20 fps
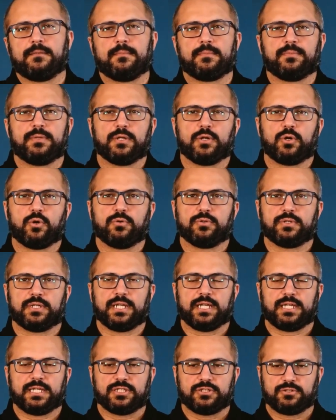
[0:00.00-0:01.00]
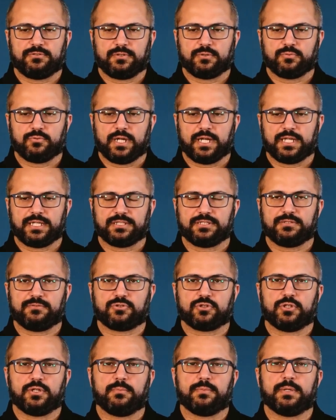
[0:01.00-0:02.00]
The golden age of the rise of
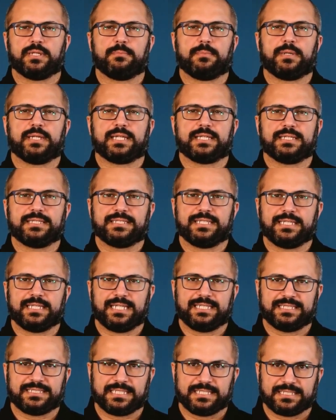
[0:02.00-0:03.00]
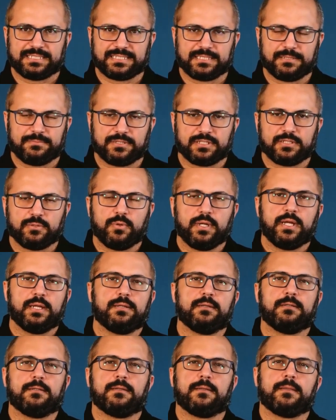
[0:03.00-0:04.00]
Germany begins in 1871,
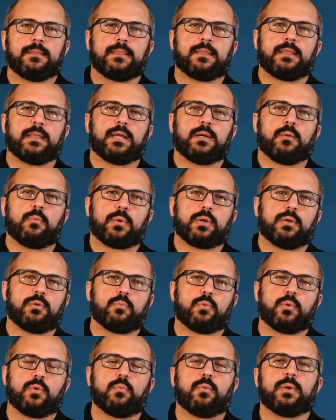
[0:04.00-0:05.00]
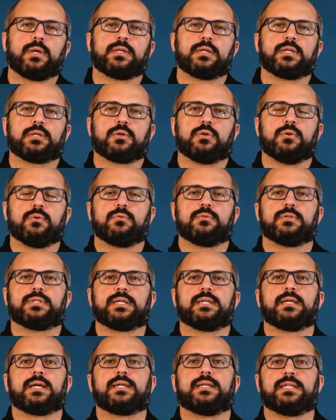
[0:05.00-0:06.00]
and World War I concludes
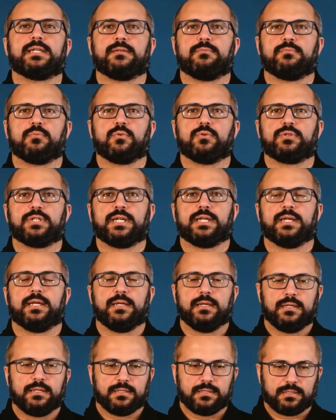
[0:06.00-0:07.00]
in 1914.